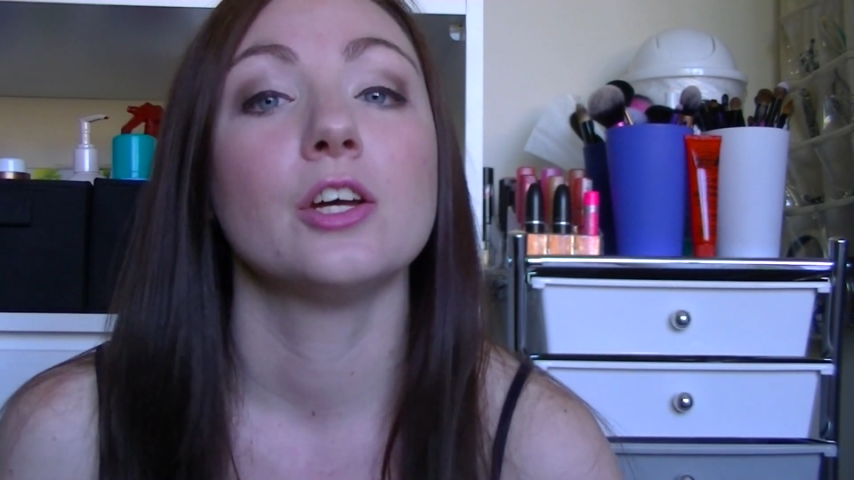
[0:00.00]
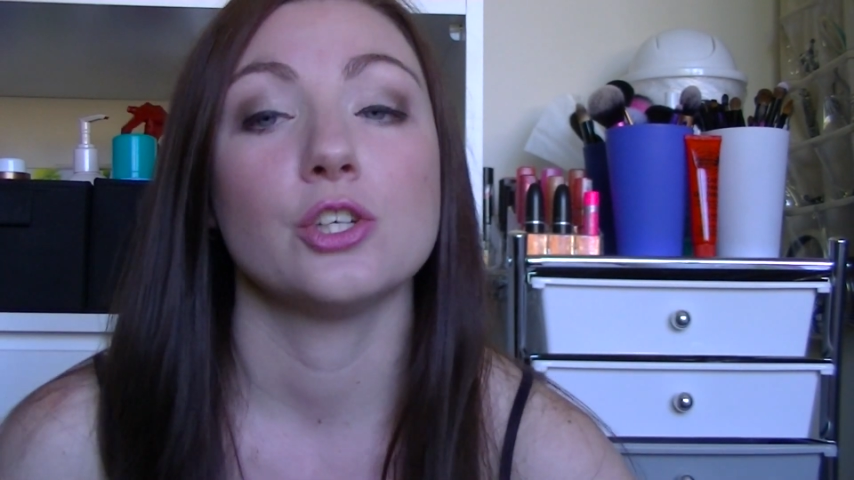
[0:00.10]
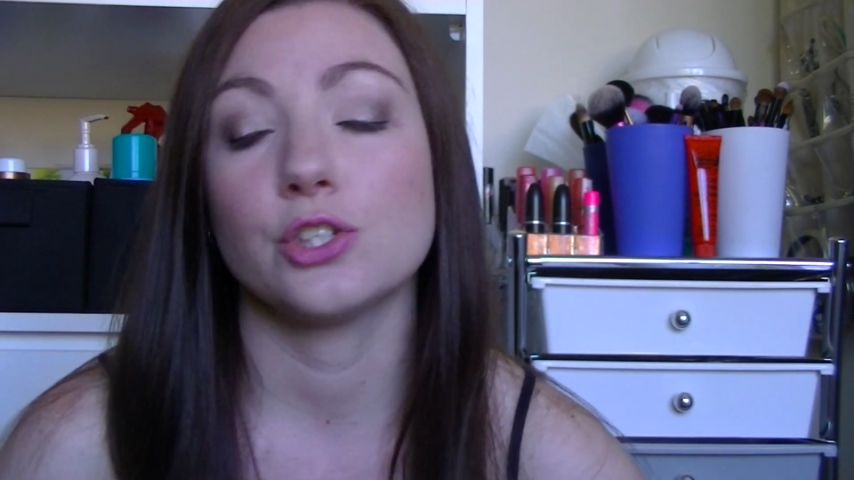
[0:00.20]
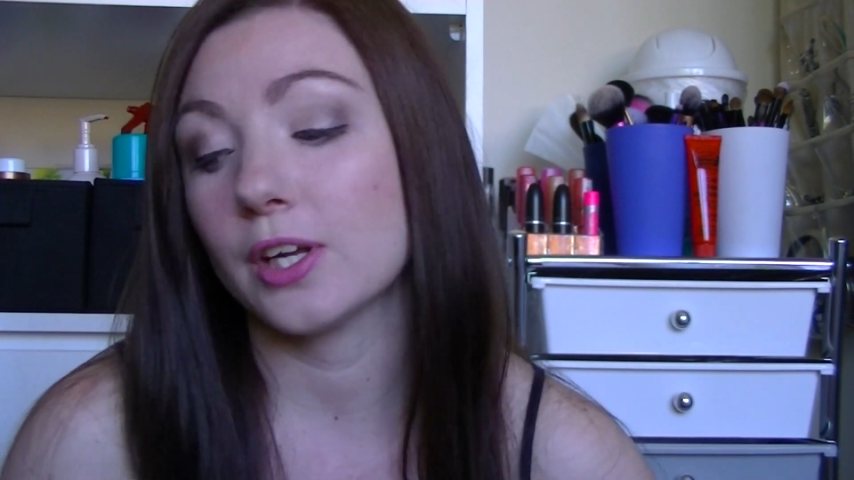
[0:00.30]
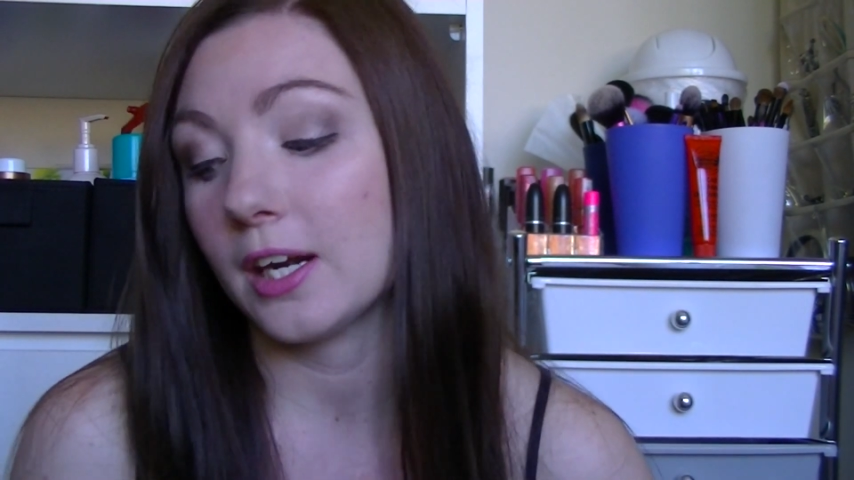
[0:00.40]

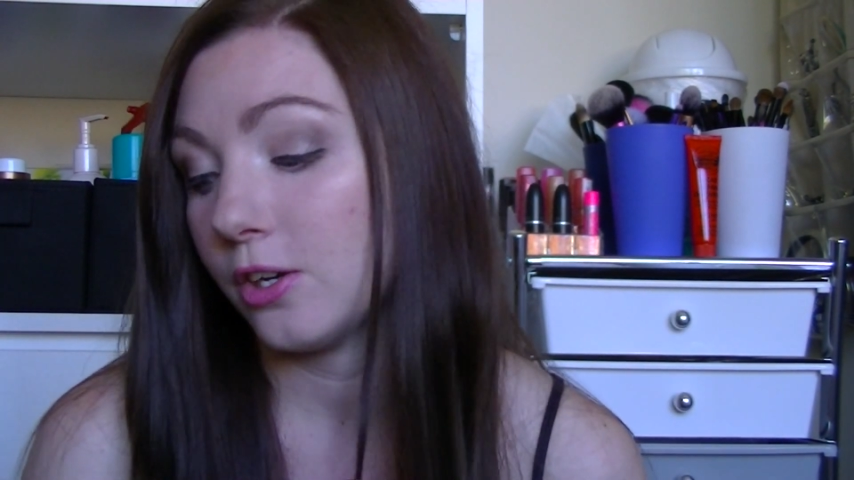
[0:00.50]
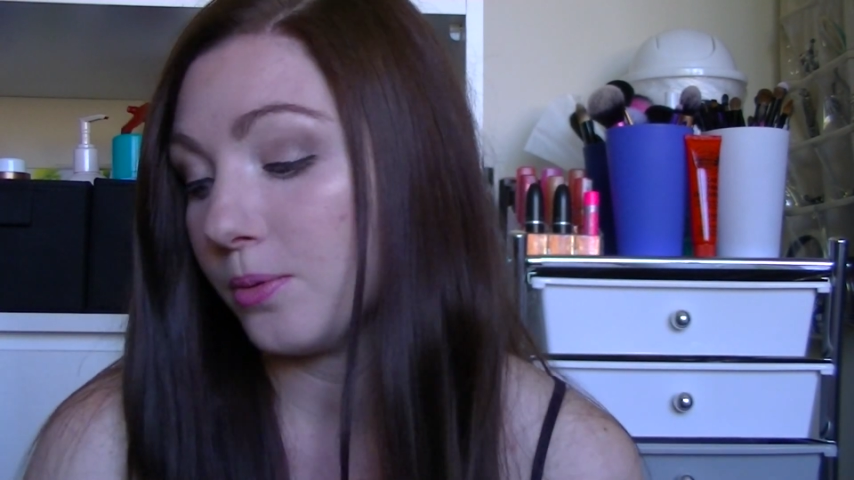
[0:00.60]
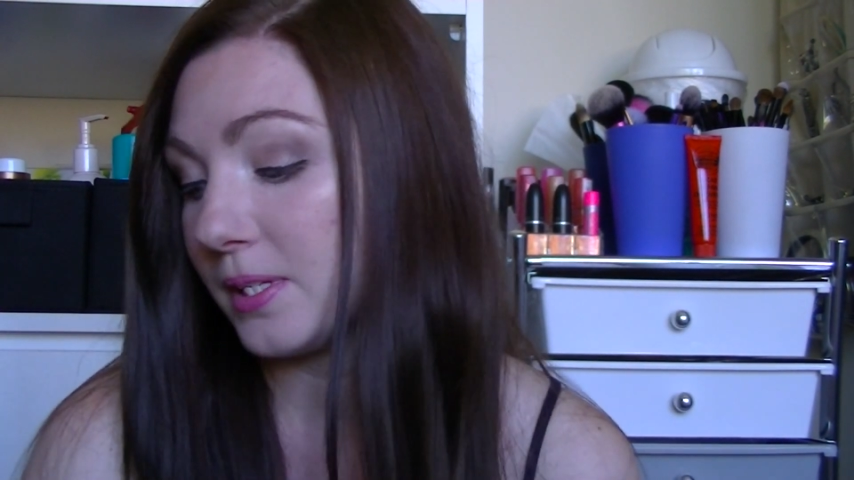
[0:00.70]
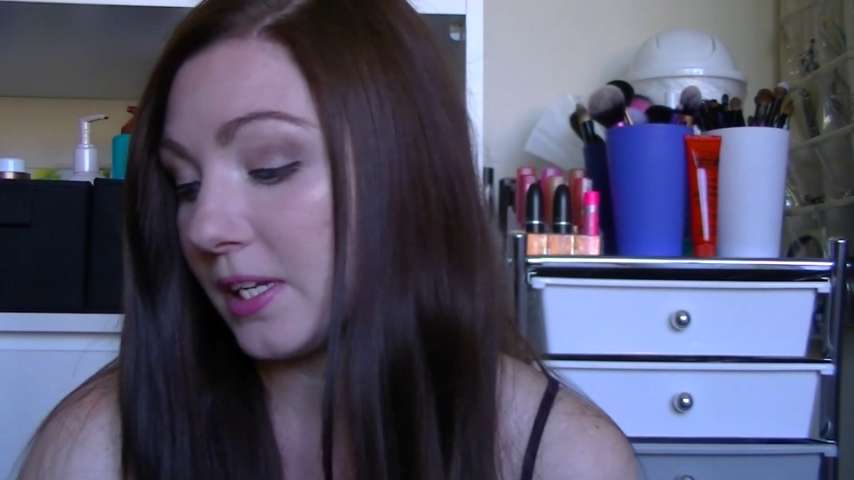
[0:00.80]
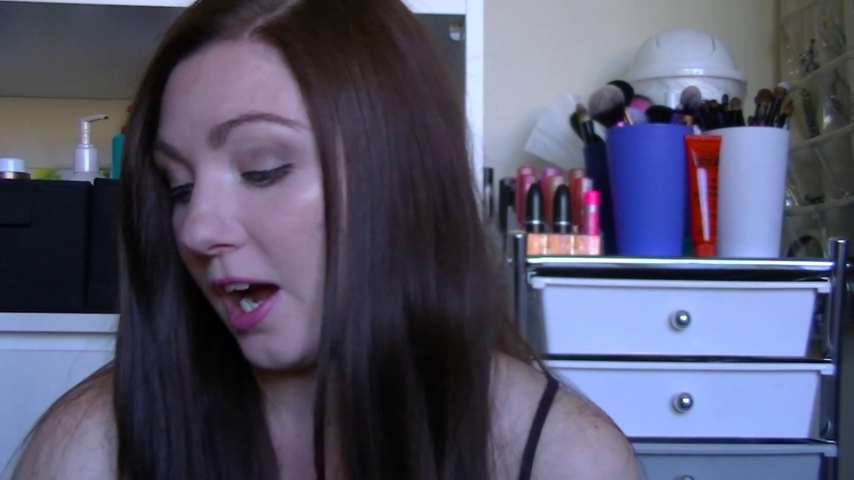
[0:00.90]
you should get a
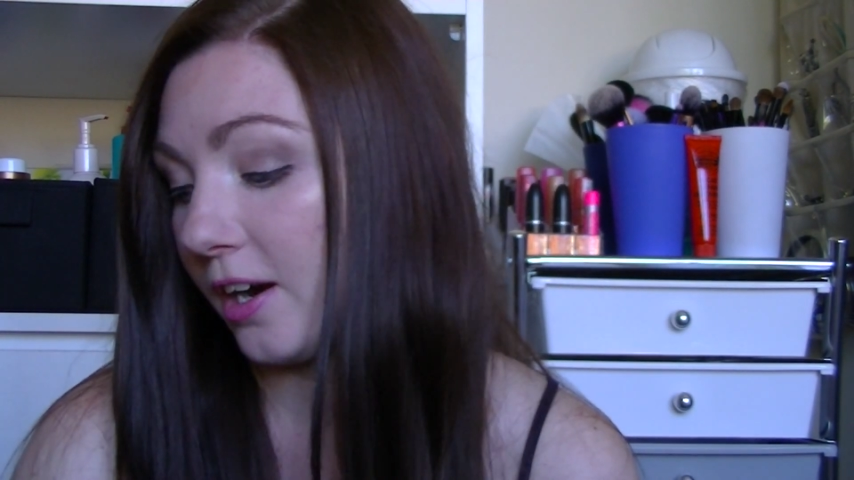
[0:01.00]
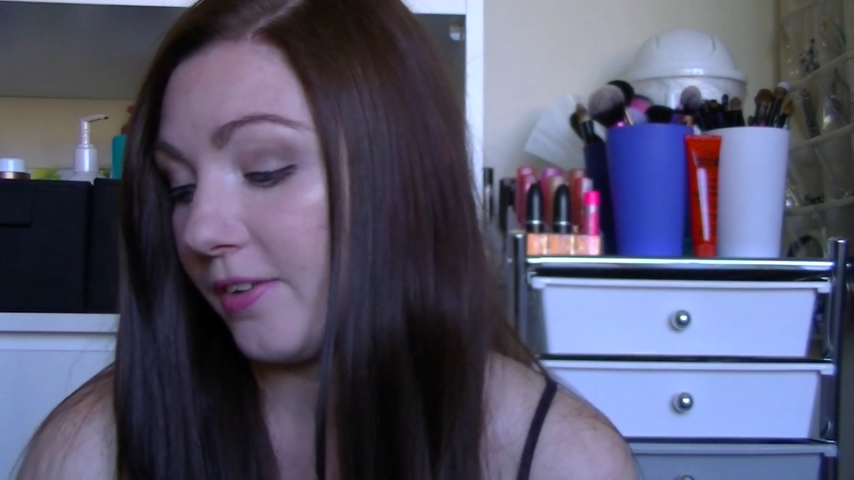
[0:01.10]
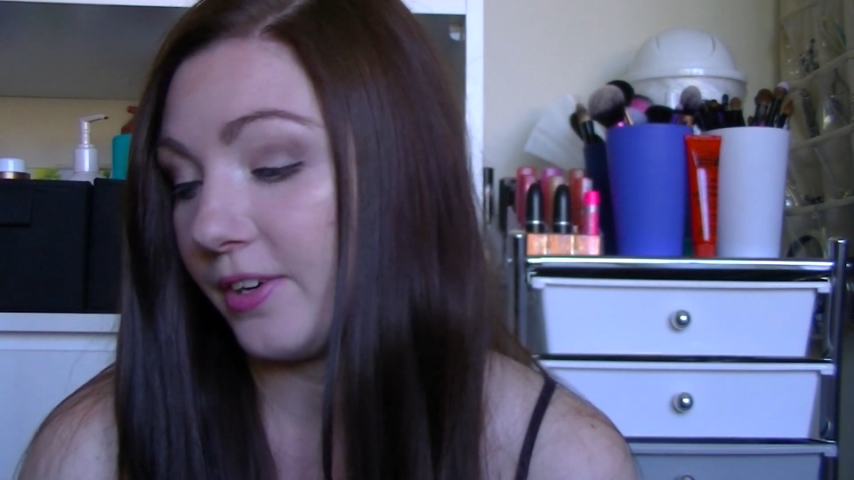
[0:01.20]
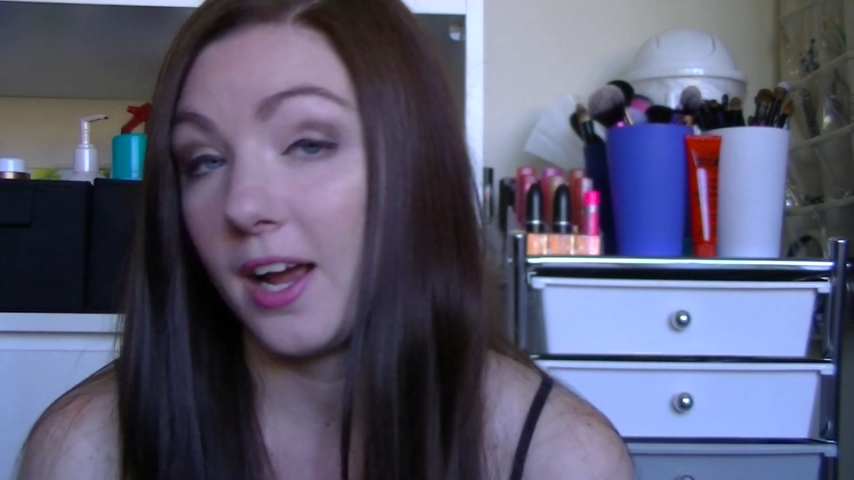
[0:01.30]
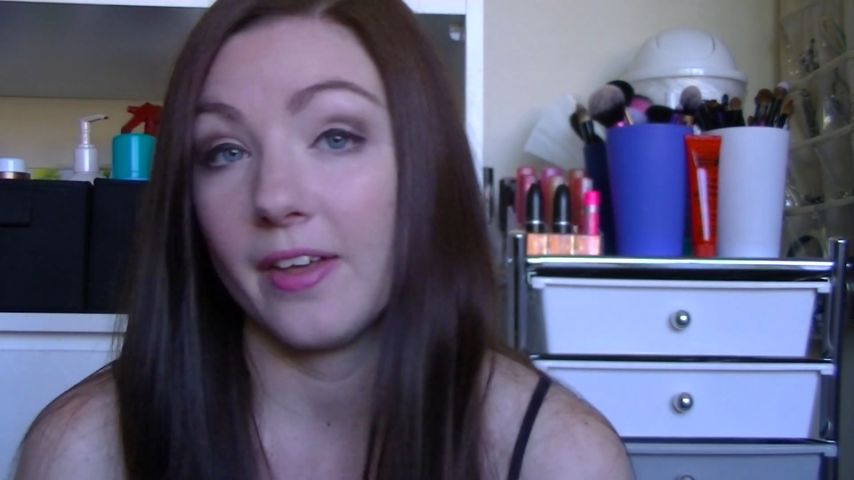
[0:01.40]
new mascara every